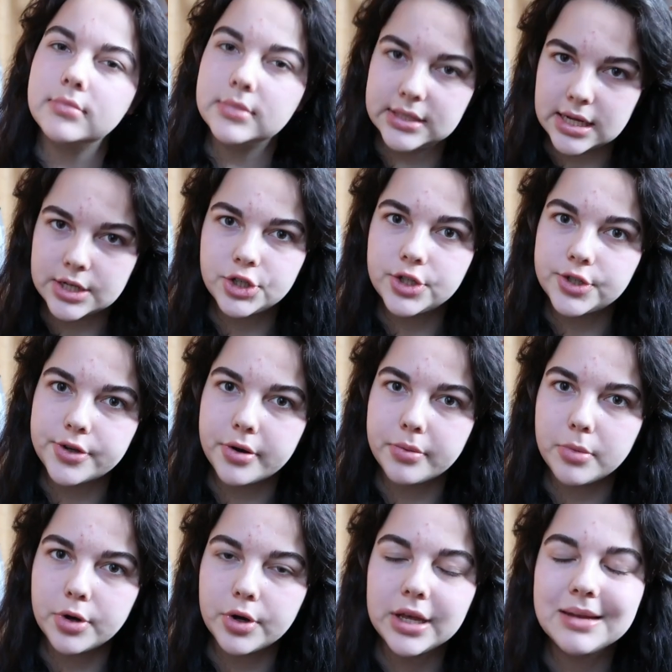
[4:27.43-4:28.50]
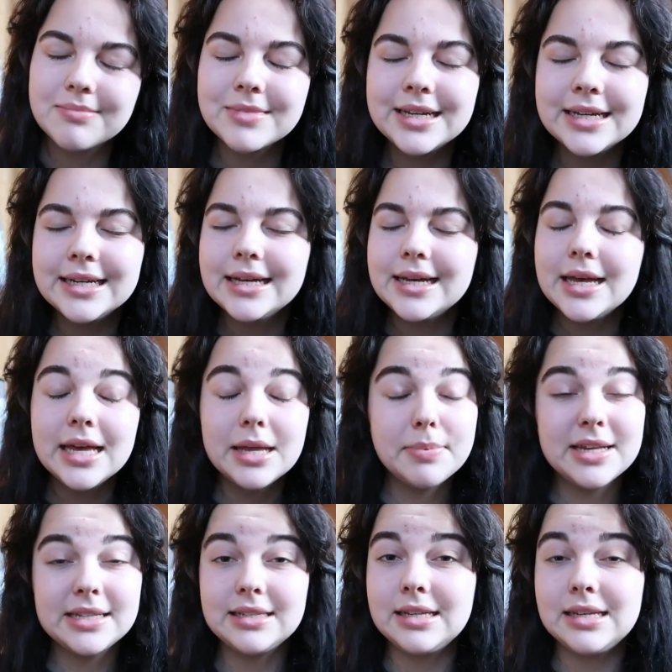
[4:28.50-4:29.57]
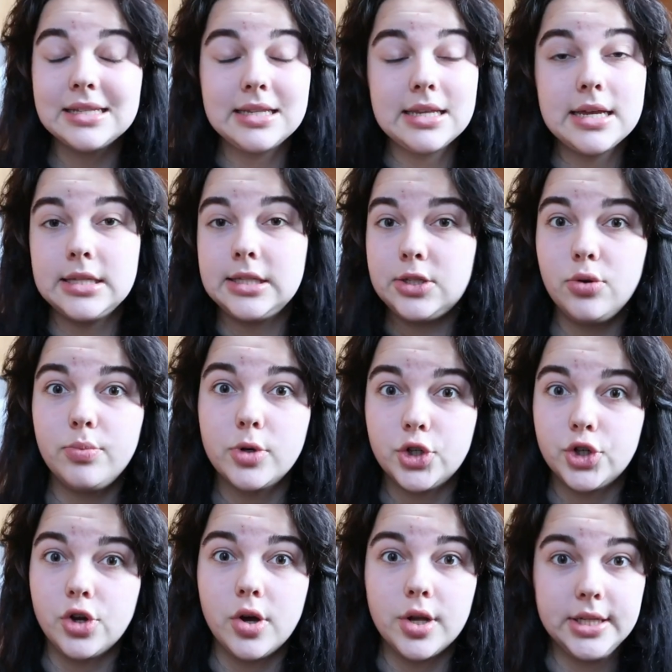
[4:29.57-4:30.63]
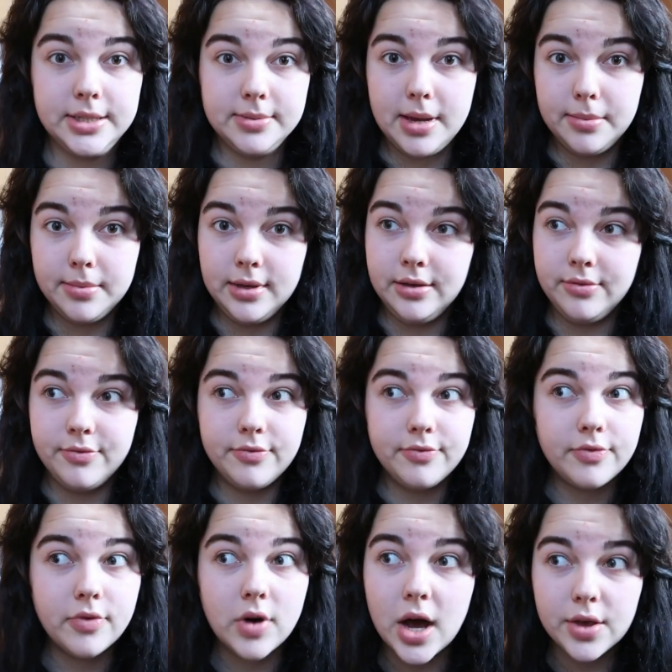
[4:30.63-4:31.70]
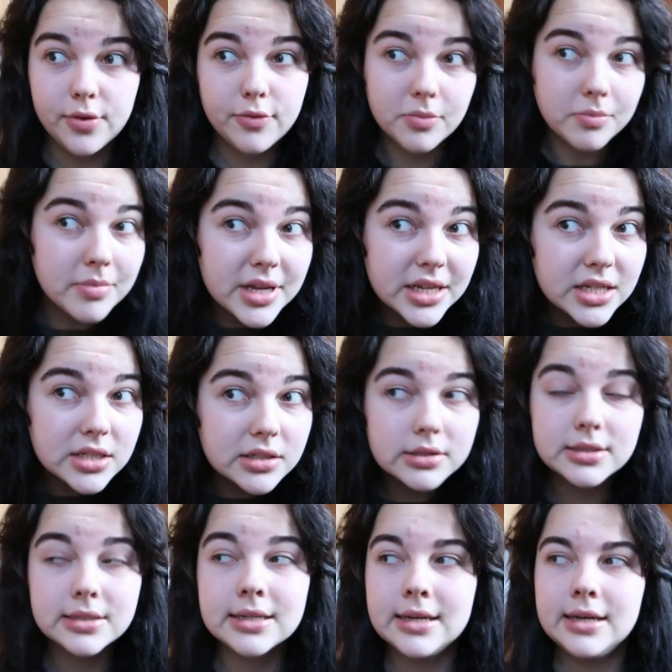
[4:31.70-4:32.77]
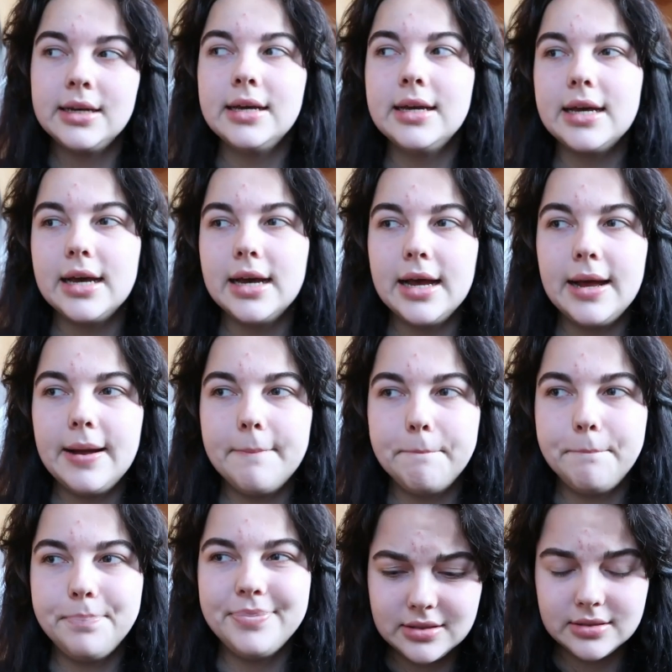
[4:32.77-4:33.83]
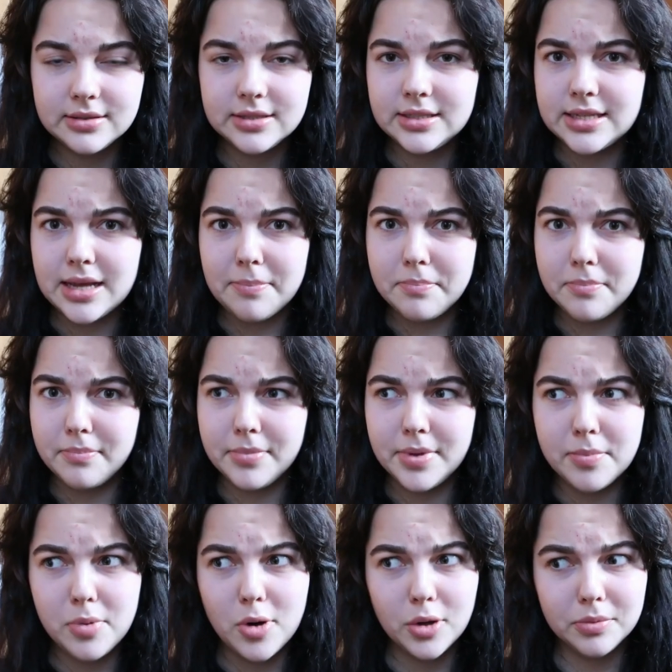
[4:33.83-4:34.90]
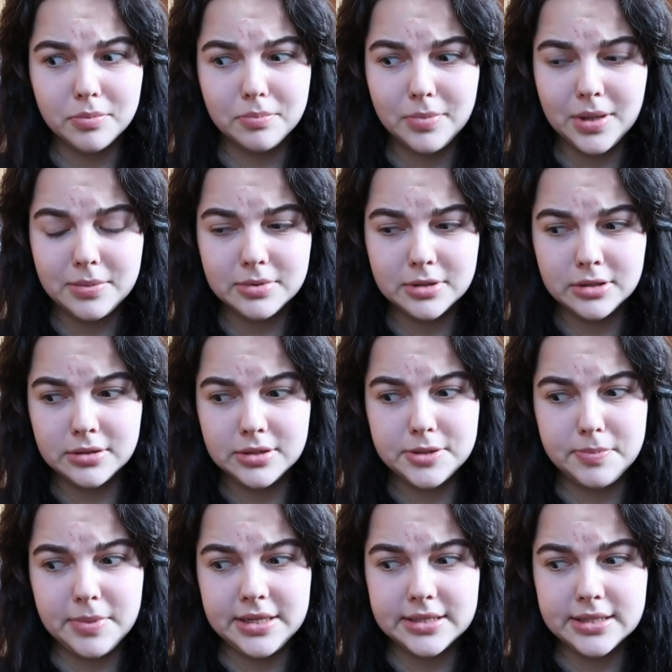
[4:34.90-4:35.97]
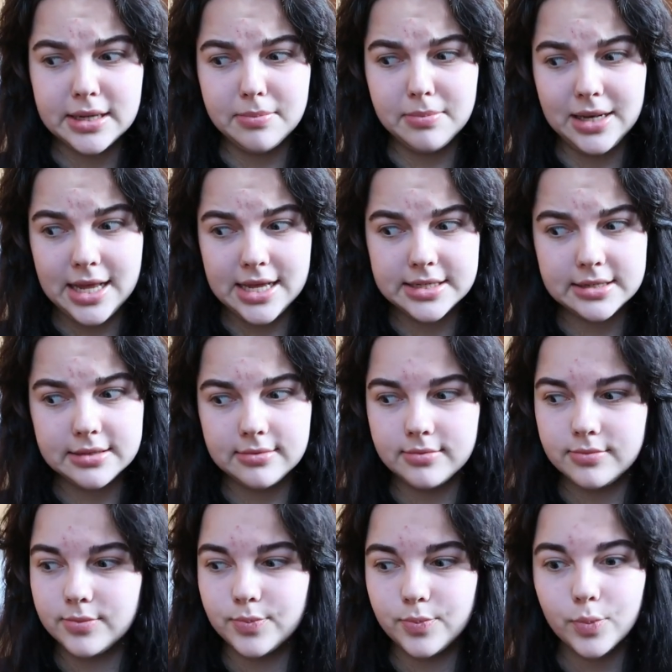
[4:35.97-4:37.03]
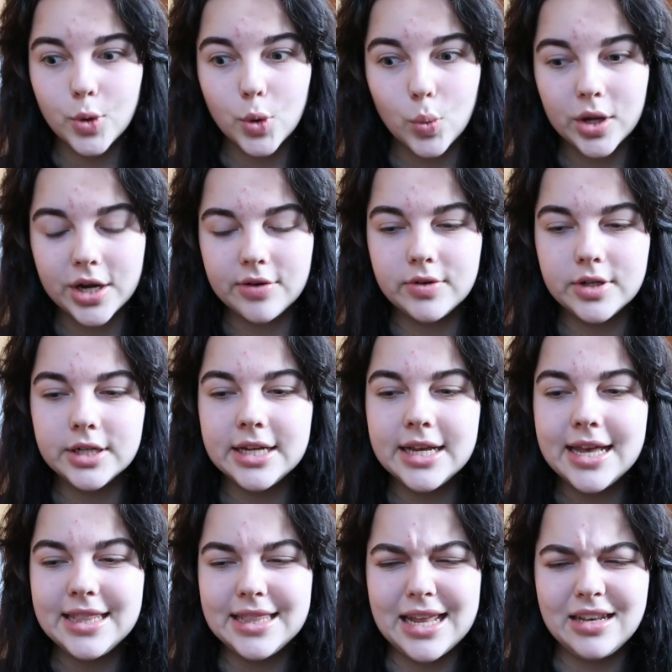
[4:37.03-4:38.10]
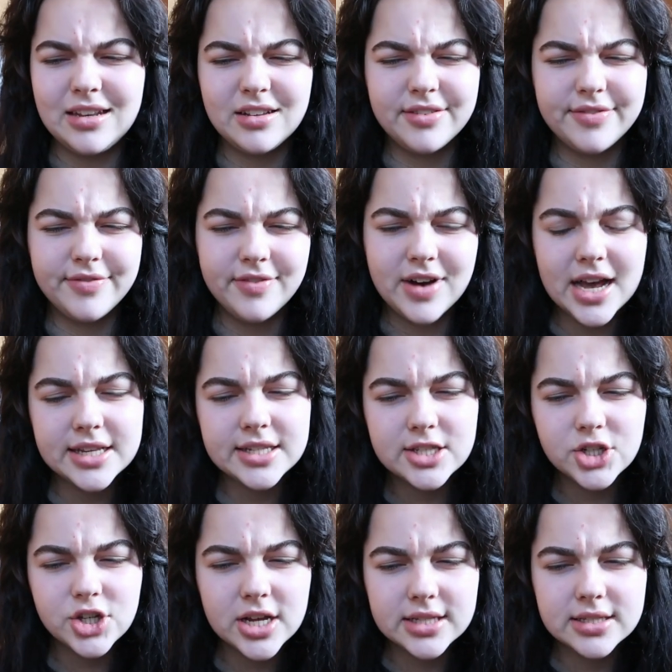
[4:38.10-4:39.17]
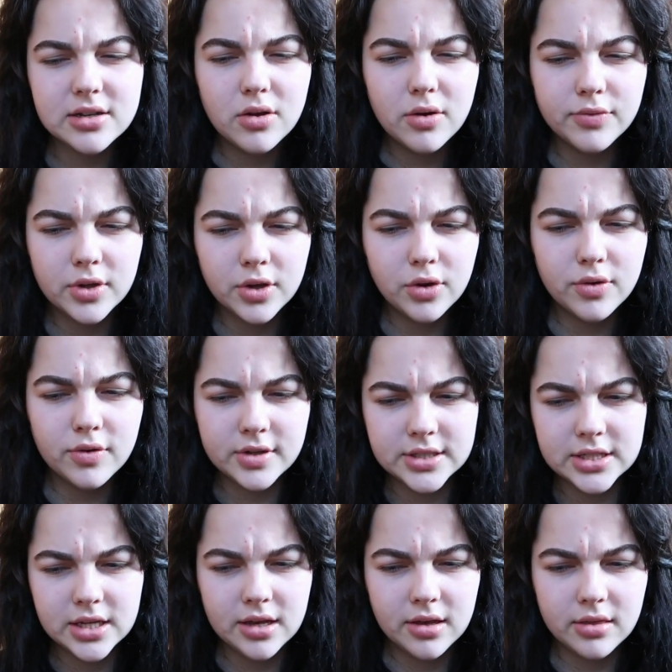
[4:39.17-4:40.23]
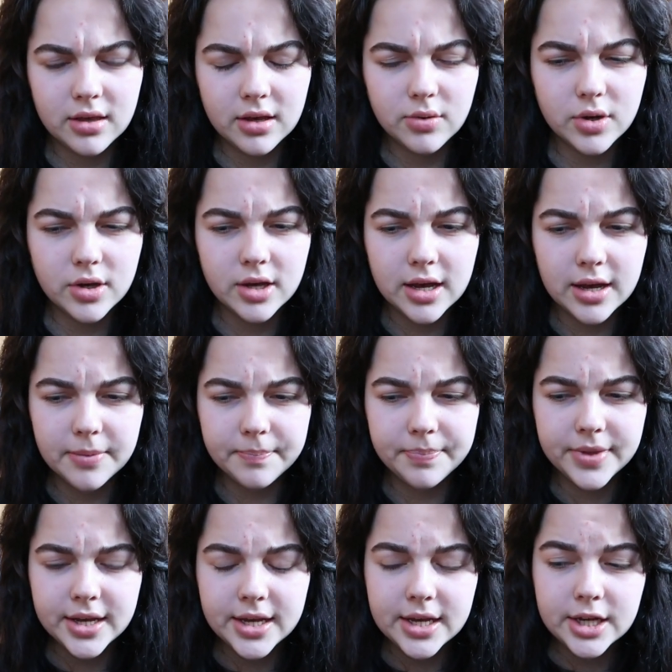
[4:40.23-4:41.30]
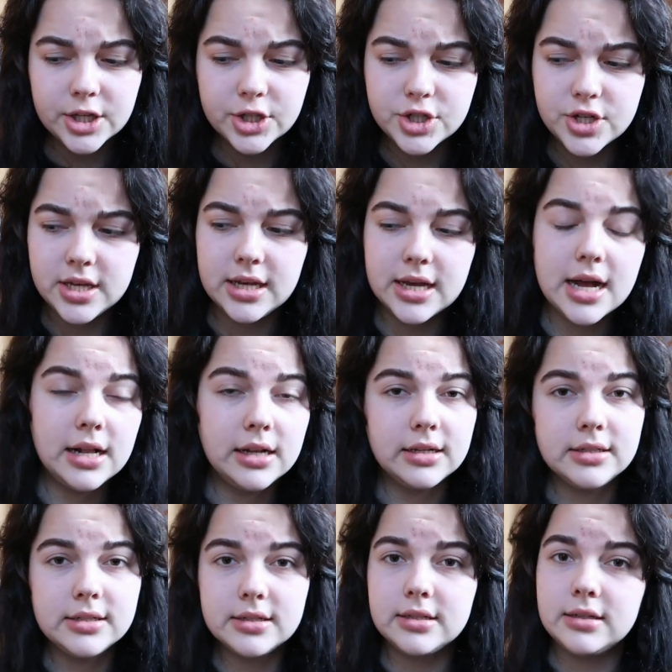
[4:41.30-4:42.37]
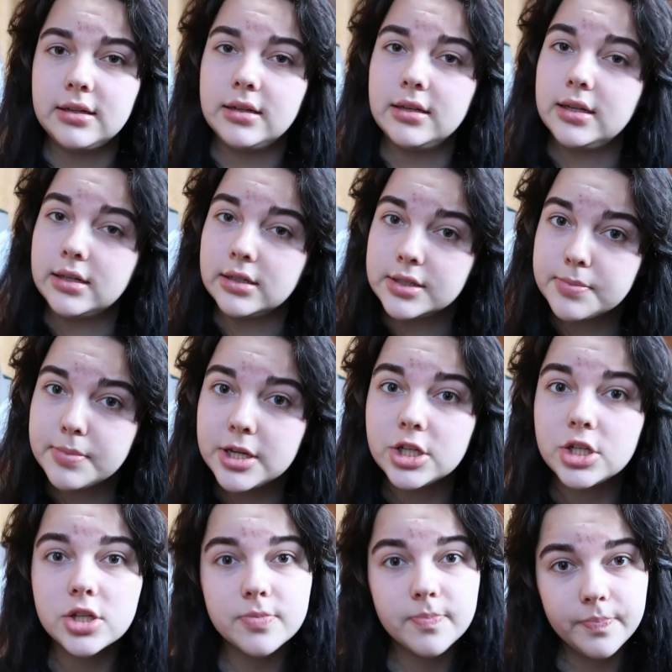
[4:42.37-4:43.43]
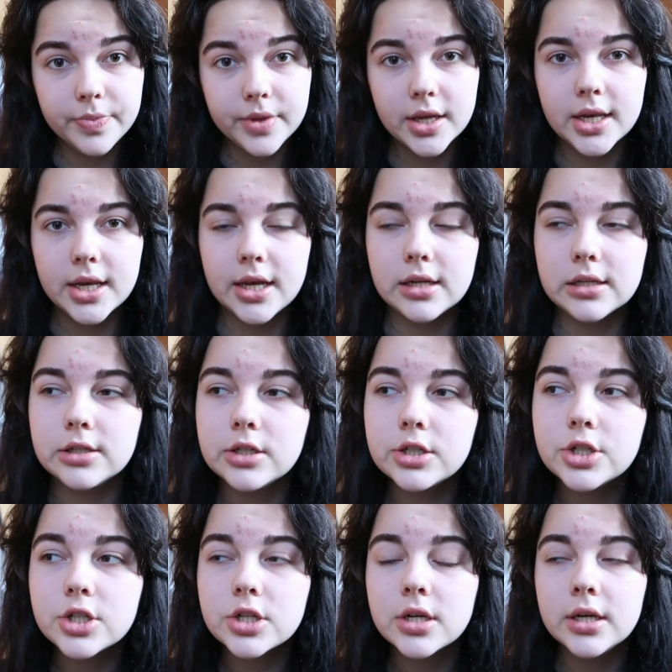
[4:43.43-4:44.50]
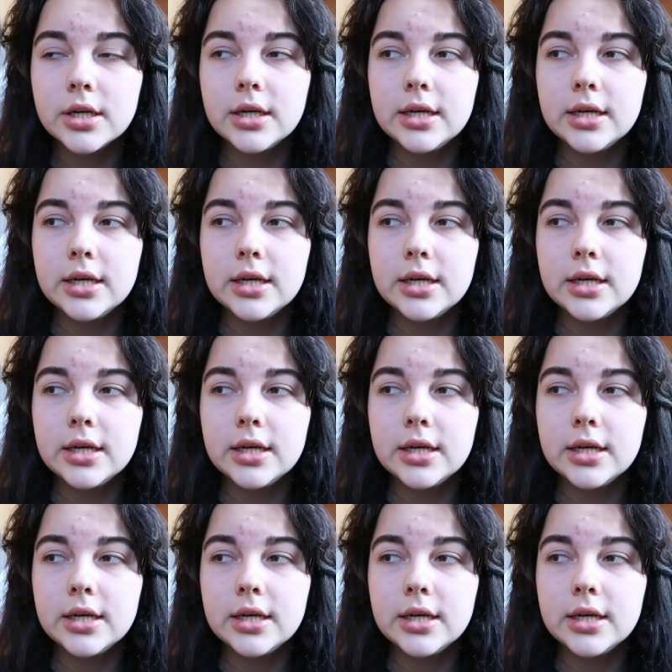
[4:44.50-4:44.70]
such a ceremony. It basically is it's super short, it's maybe five minutes. Um, some important people speak some Latin, whatever. Then the Vice-Chancellor of the University, I think, um, she held a little speech in English.